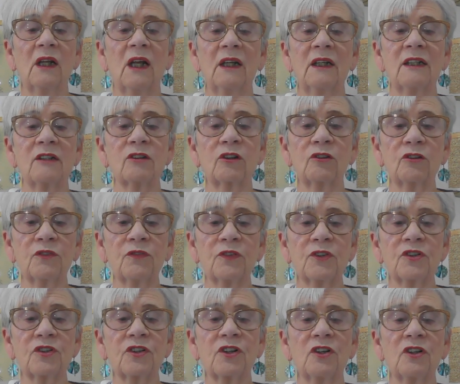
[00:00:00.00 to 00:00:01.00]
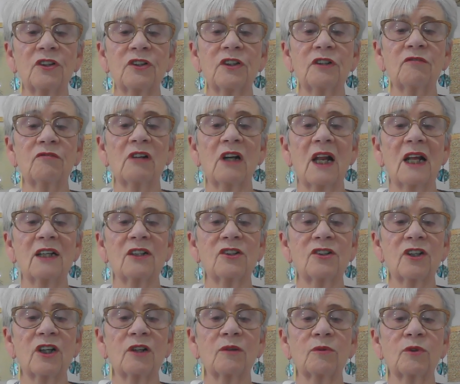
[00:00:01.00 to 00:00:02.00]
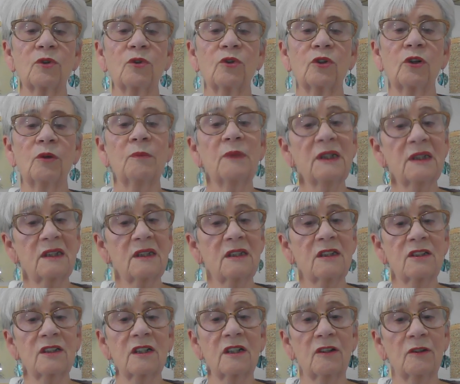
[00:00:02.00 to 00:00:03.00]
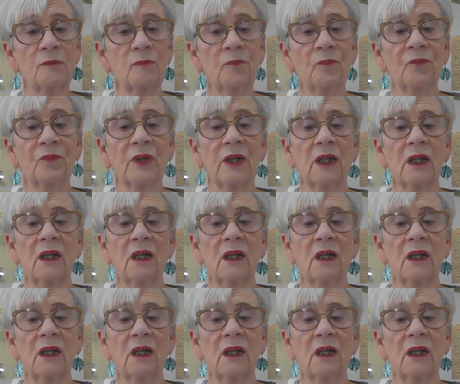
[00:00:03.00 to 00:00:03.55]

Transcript: and it's good for starting relationships or committing to them,